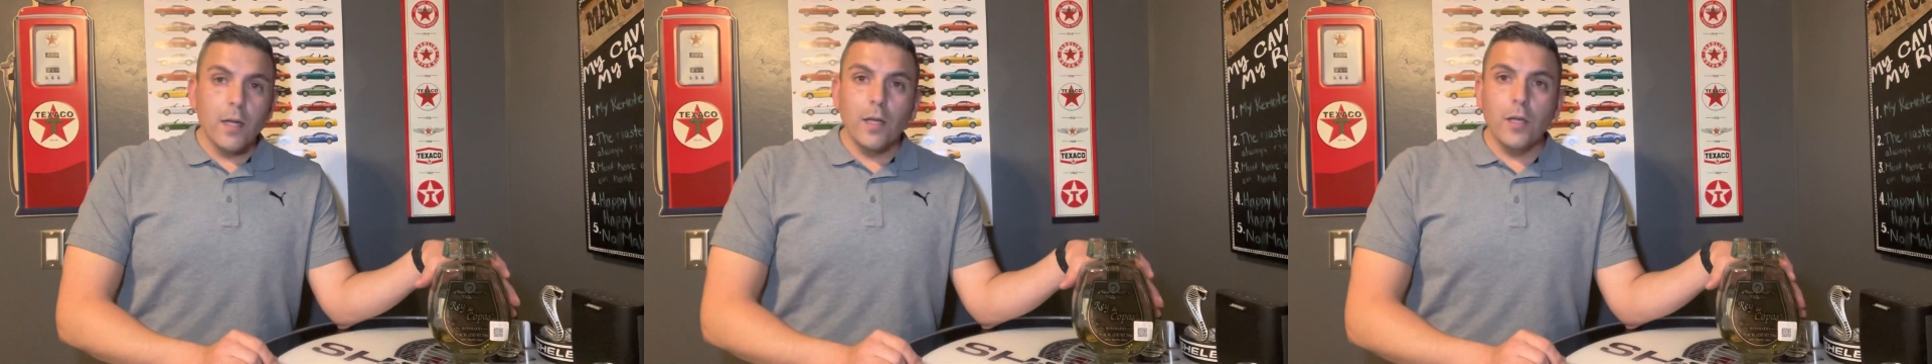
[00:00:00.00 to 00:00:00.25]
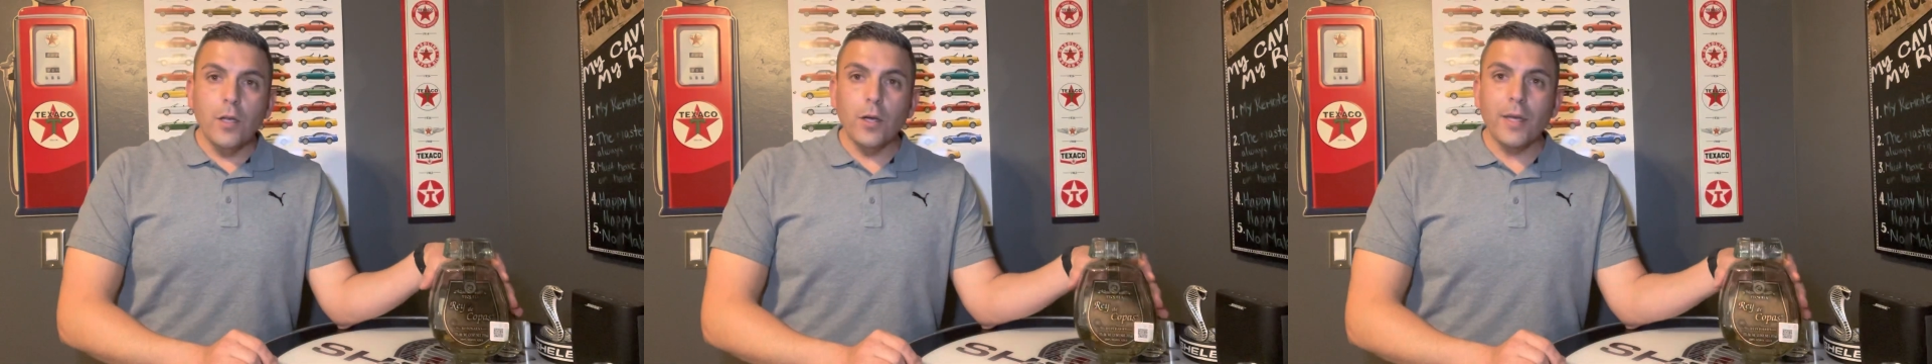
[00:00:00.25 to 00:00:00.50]

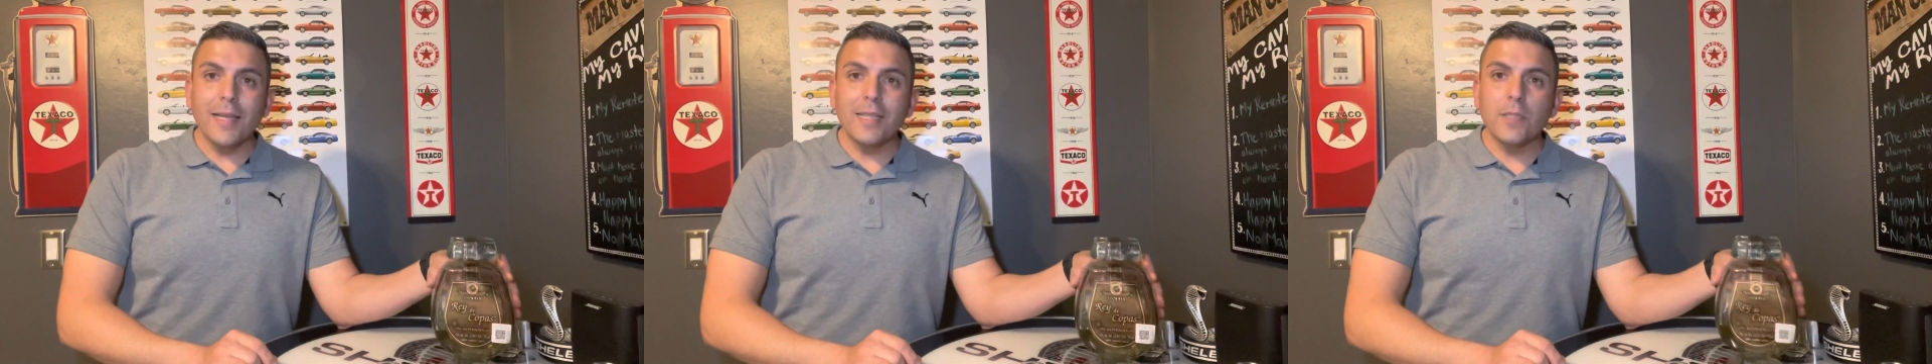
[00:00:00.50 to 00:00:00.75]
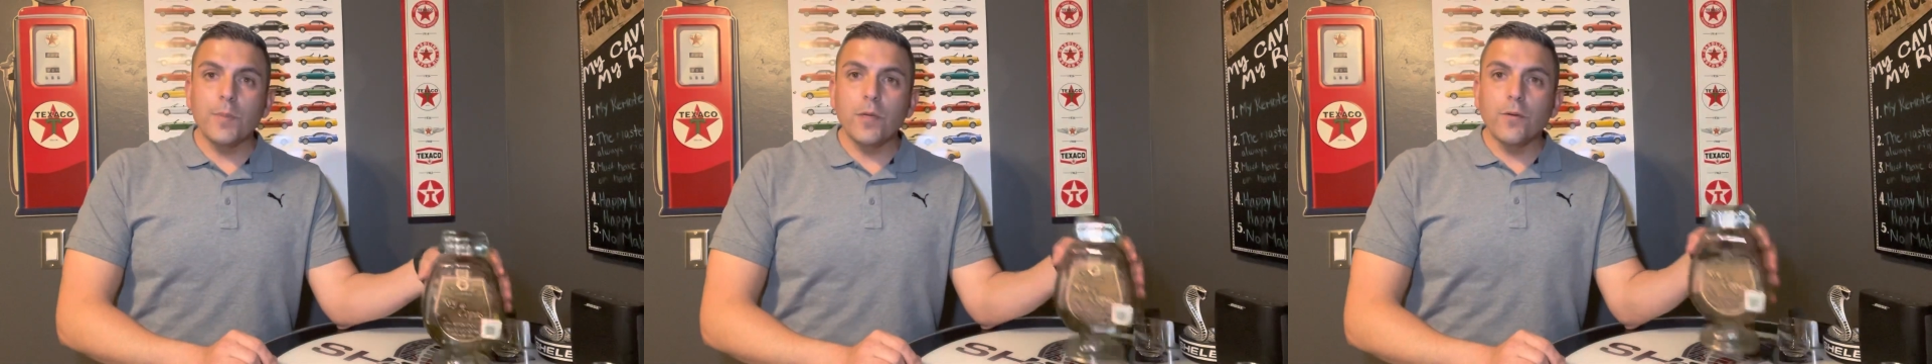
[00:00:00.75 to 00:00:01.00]
Looking at
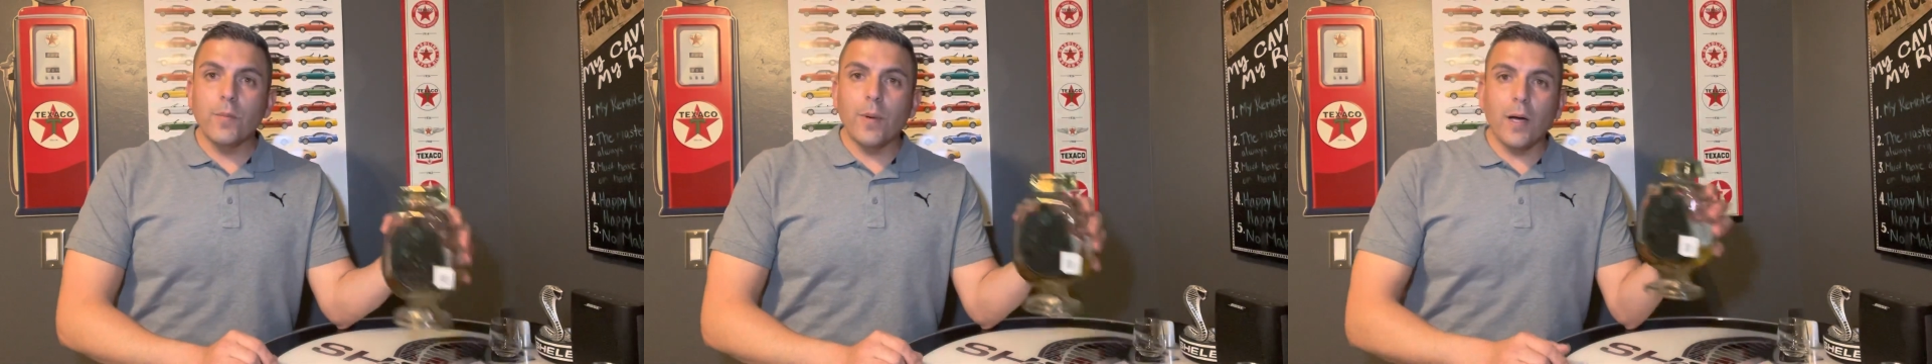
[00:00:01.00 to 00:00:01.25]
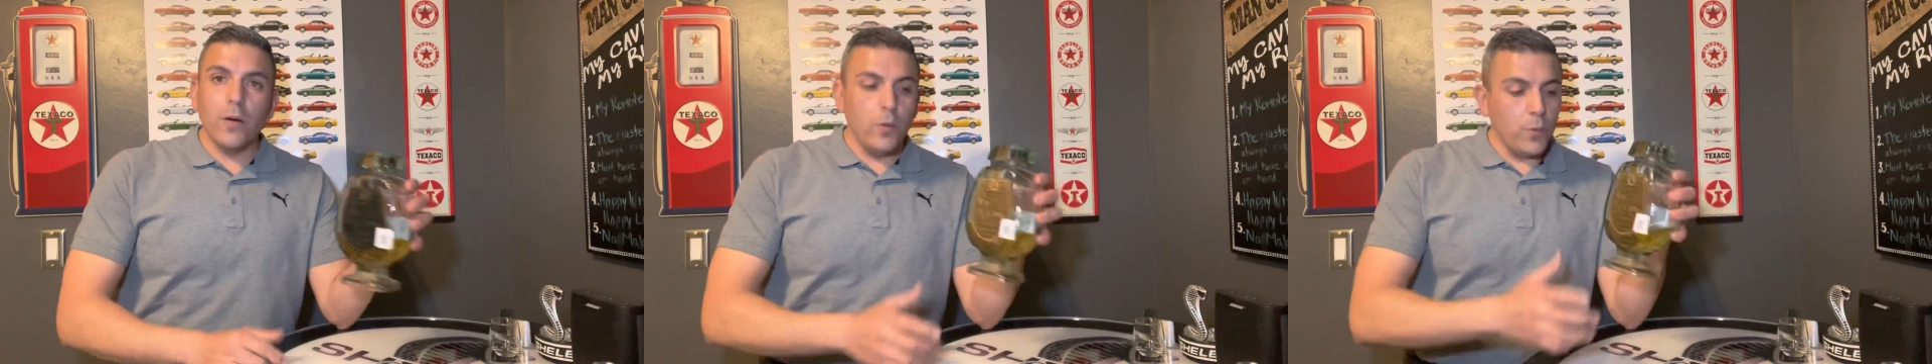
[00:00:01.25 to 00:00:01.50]
this beautiful
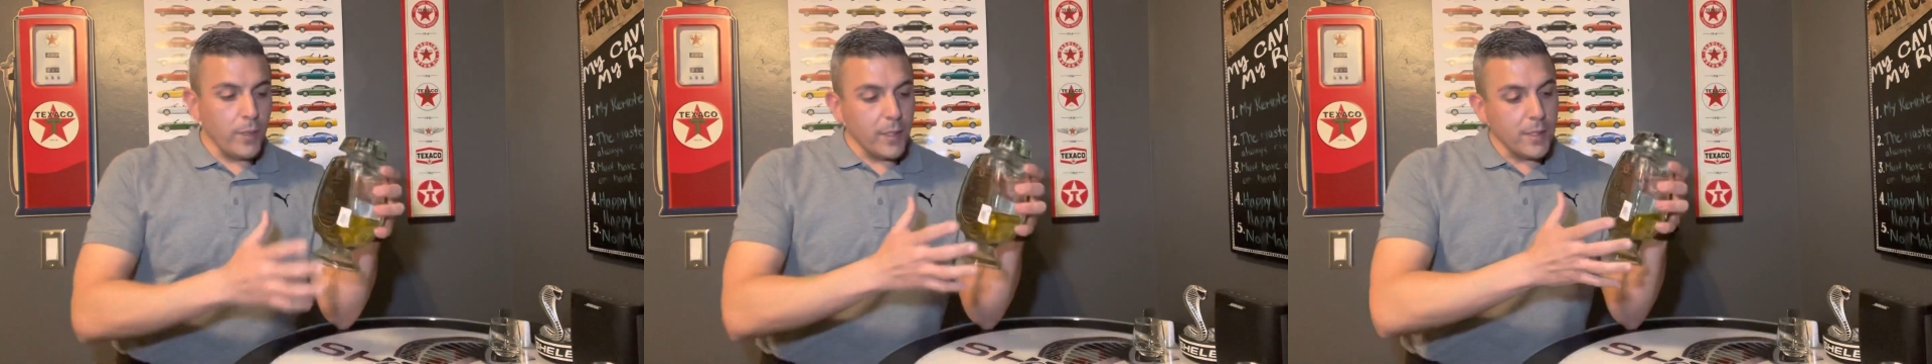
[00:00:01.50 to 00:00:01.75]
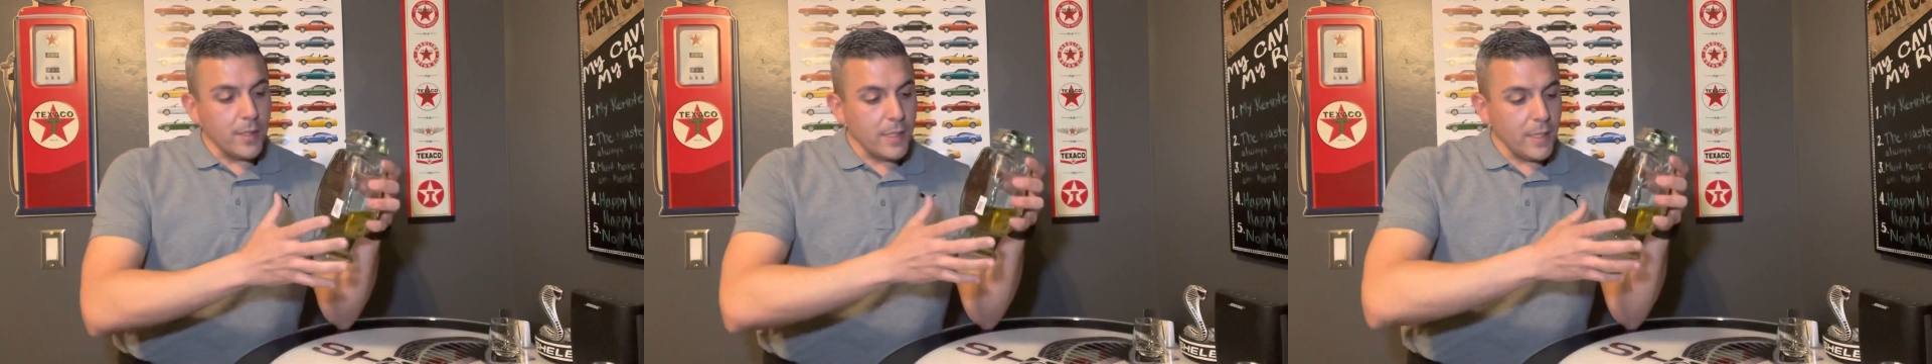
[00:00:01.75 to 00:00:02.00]
bottle, we
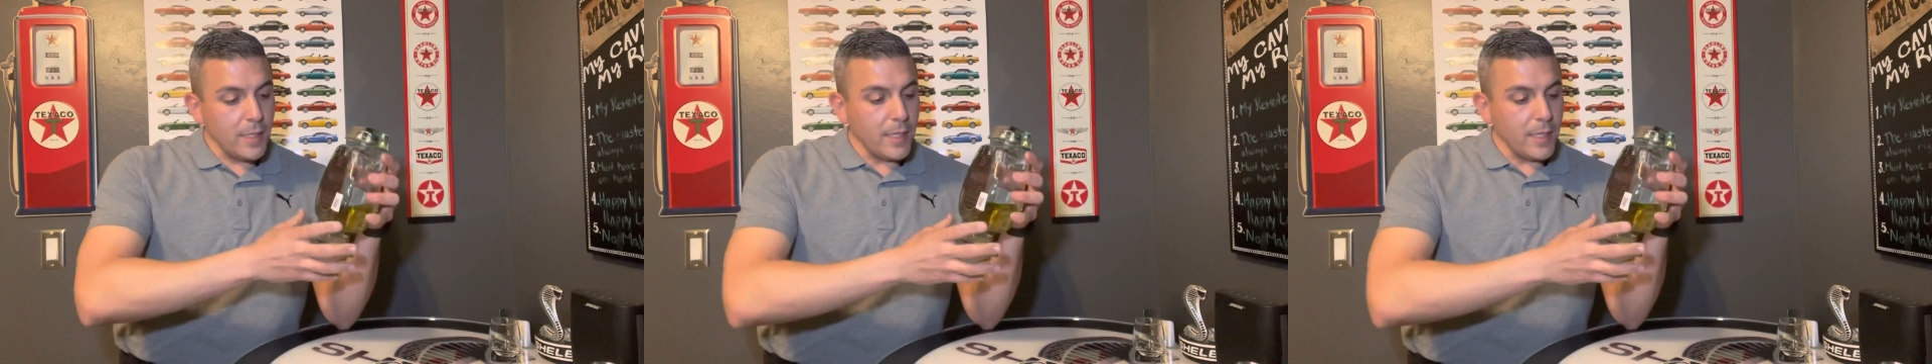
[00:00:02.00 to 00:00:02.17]
can see